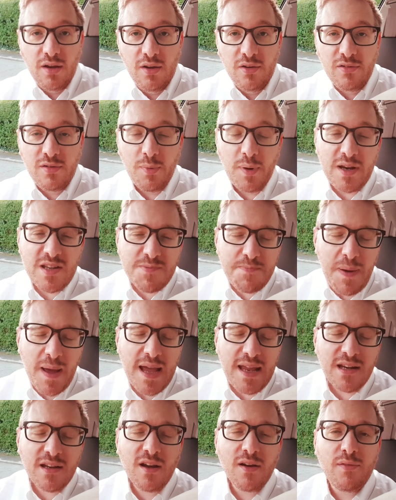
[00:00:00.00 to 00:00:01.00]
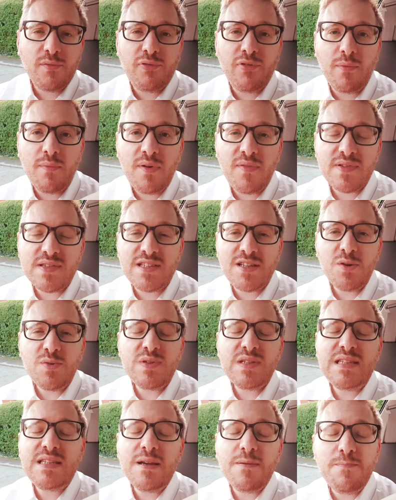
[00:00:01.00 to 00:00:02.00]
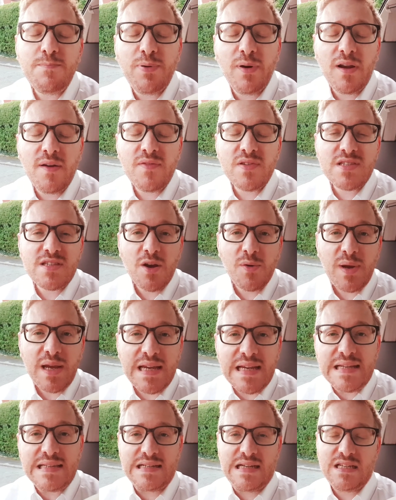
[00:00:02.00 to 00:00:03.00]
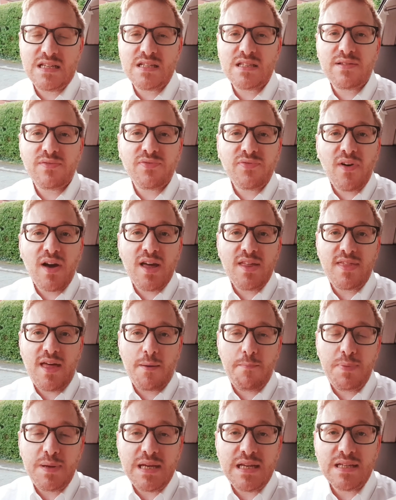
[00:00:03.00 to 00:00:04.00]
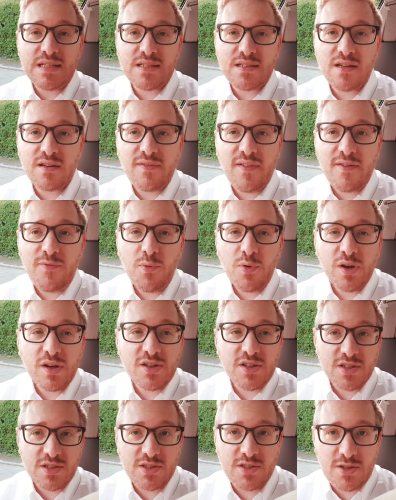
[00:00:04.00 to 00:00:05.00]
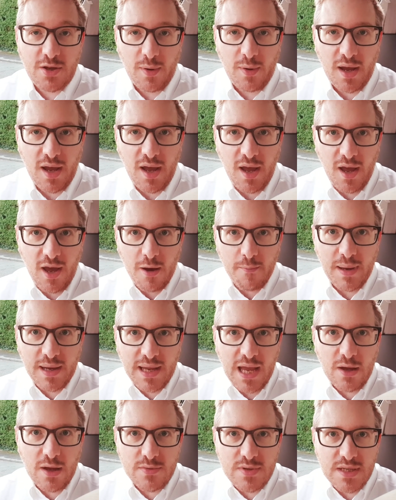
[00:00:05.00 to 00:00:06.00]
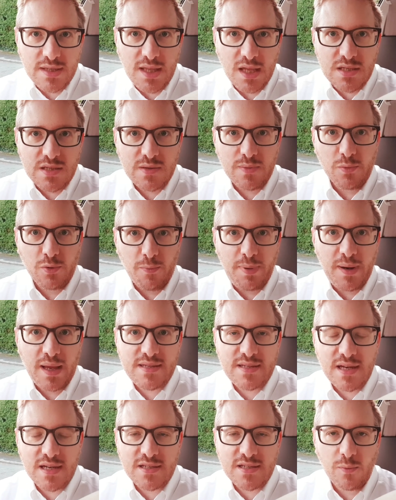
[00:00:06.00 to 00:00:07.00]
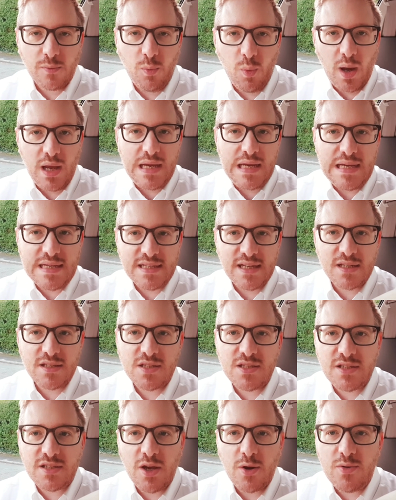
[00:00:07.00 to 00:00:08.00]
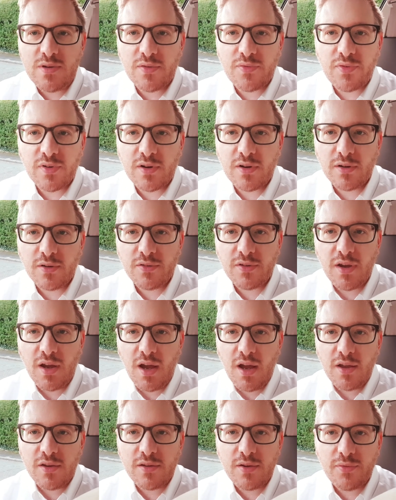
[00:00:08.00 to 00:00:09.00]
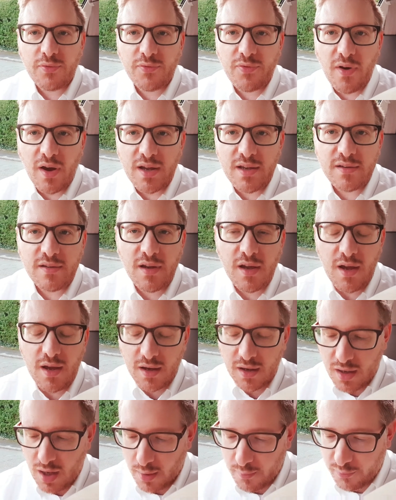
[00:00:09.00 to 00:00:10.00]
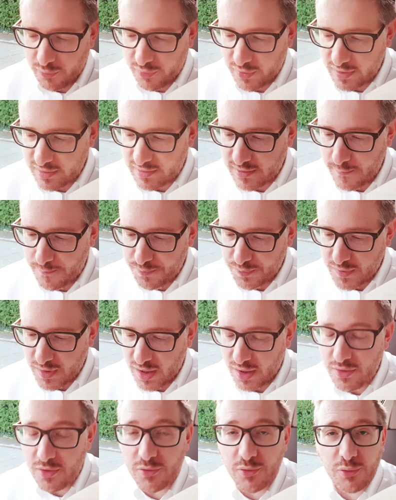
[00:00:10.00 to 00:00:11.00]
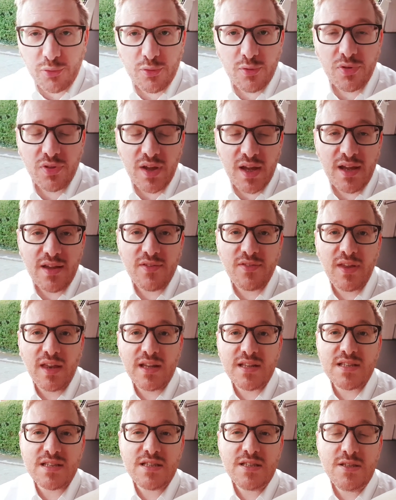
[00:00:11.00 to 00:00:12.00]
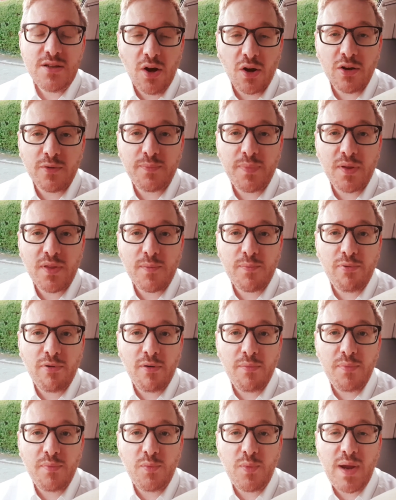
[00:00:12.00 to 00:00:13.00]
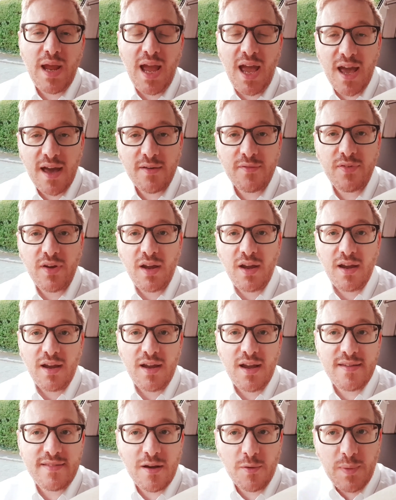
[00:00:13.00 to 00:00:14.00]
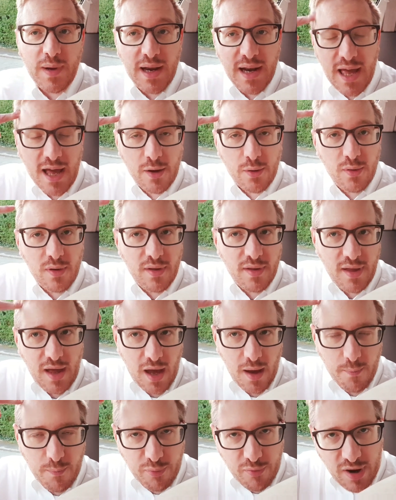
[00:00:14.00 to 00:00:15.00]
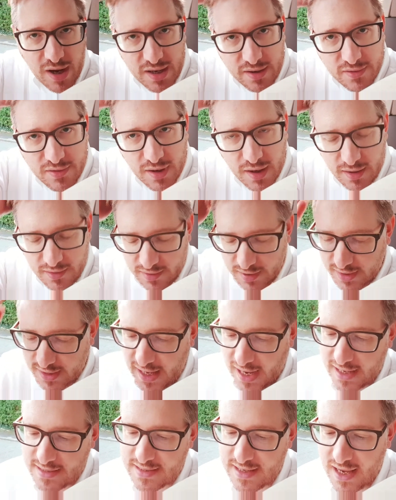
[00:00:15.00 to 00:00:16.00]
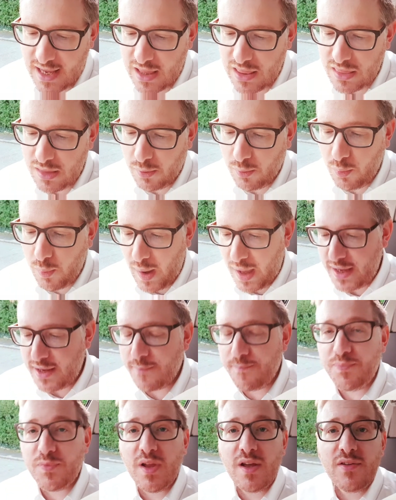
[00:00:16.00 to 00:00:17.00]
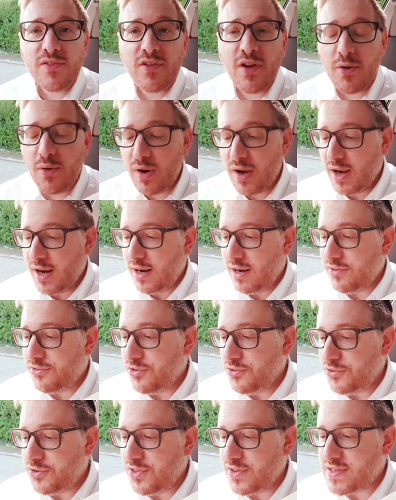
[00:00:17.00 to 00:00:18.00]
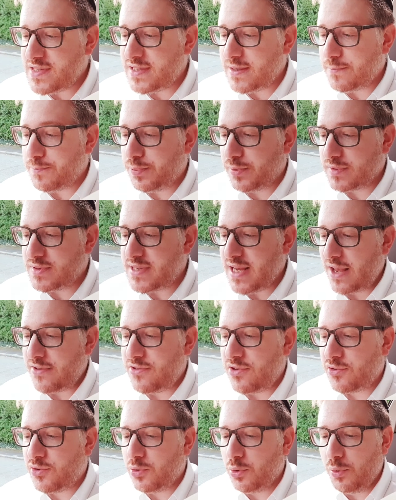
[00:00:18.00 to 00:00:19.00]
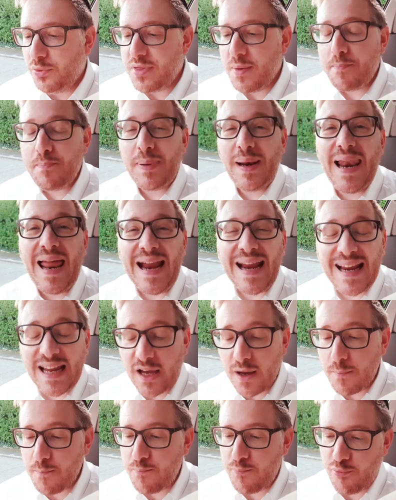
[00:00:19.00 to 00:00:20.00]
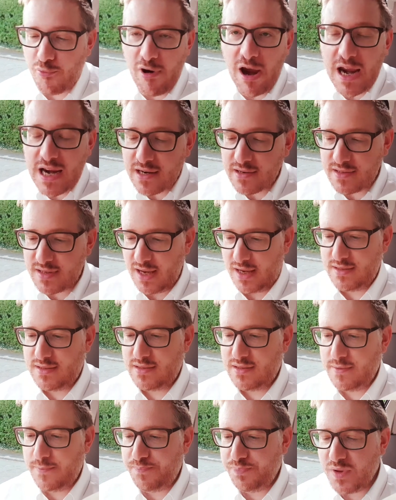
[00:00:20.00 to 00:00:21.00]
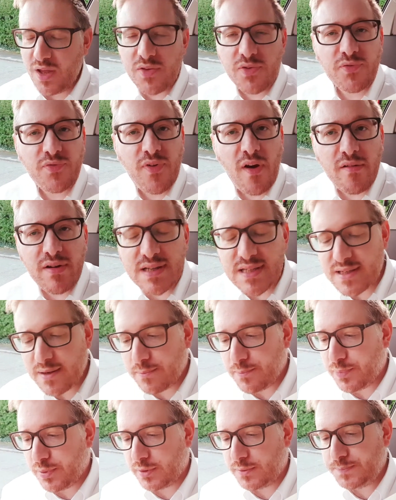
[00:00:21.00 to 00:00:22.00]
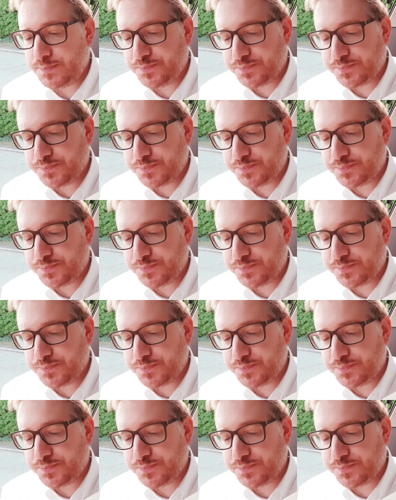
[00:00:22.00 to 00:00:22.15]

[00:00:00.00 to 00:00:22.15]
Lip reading: So where does pain come from? If it's so simple, if it's so easy just to find that peace, and if everyone can just do it by counting their small blessings, then why is it so difficult to find comfort? And the truth is that it's not, but the problem we have is that we allow our brains to get in the way. So listen to this simple test. It's called the blank brain test. It's very simple.